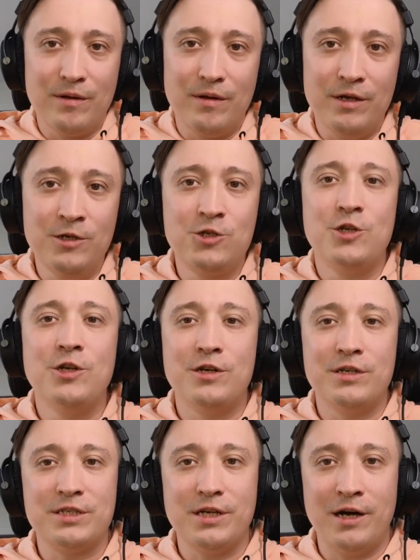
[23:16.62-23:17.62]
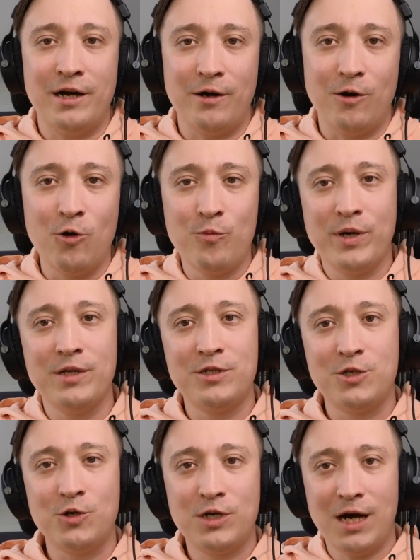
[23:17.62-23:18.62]
engineers are open
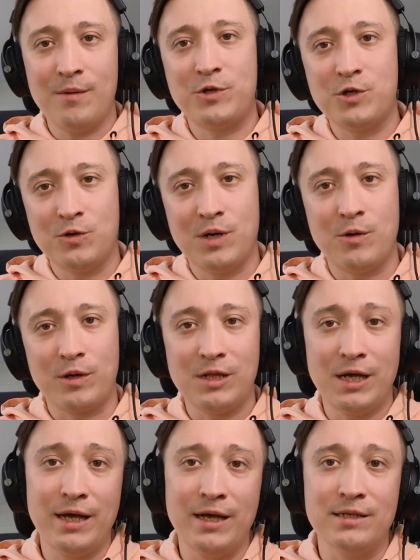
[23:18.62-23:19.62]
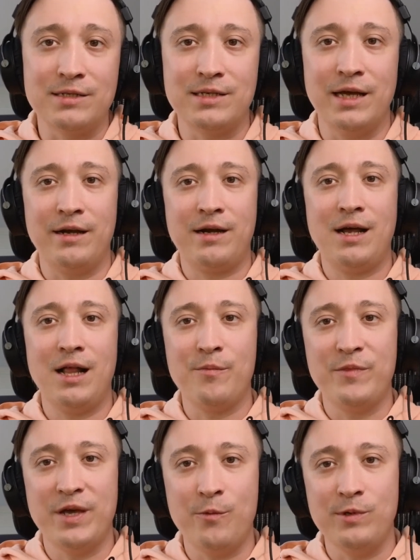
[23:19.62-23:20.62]
to come to our clients and help
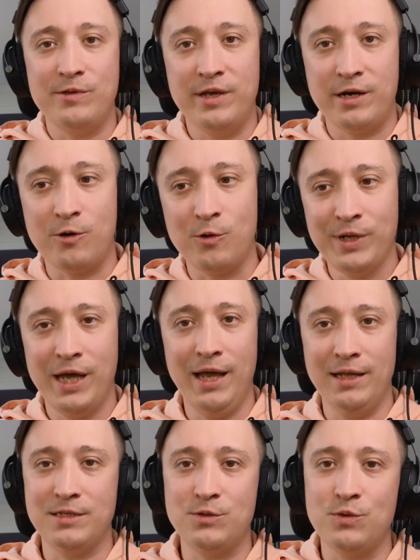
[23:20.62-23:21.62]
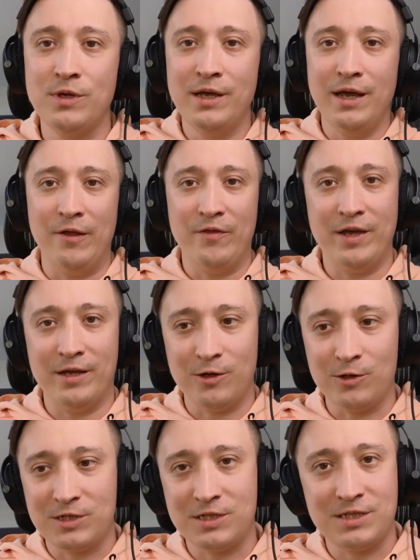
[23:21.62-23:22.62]
them with their own hands, and they are
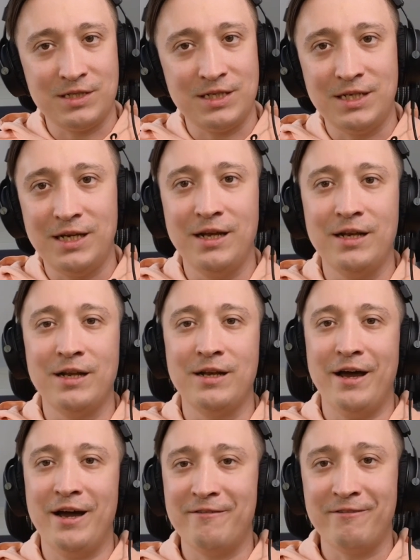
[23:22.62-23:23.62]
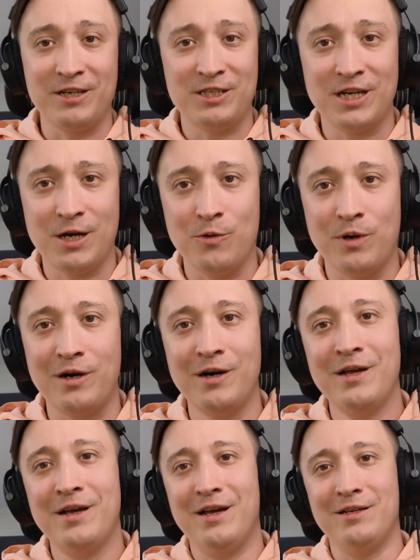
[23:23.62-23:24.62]
not sitting in an ivory tower
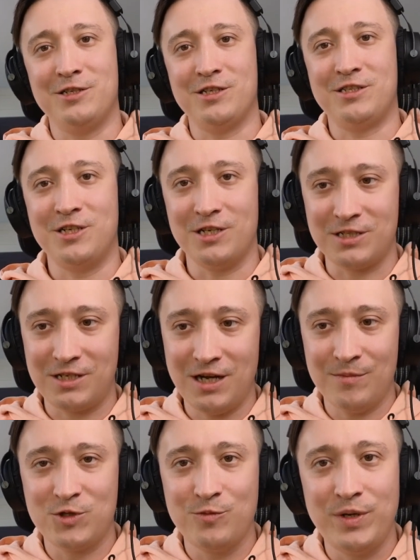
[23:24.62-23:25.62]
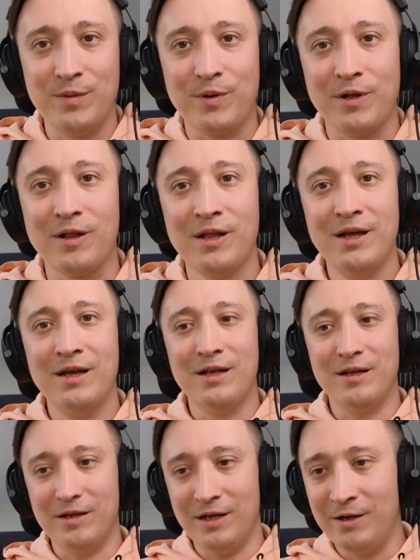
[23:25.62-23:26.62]
and just come to people
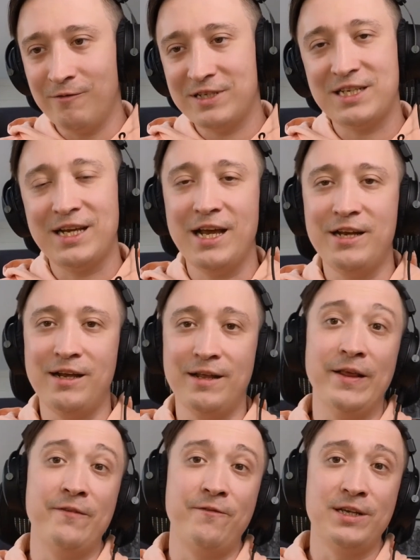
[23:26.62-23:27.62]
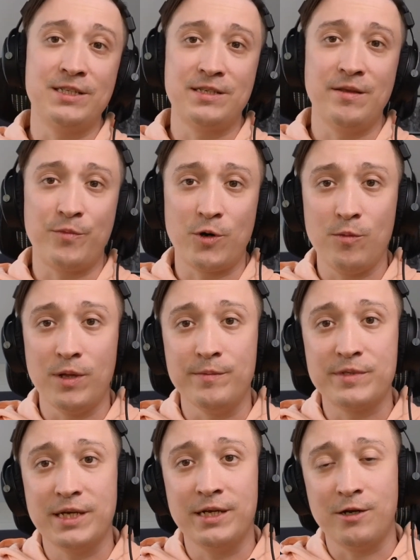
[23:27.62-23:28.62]
investigating and then fix the
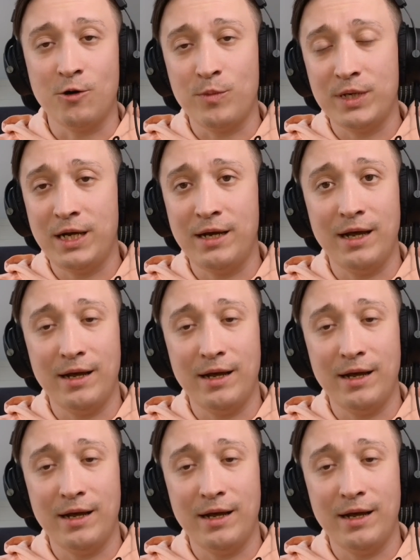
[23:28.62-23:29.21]
problems, and nobody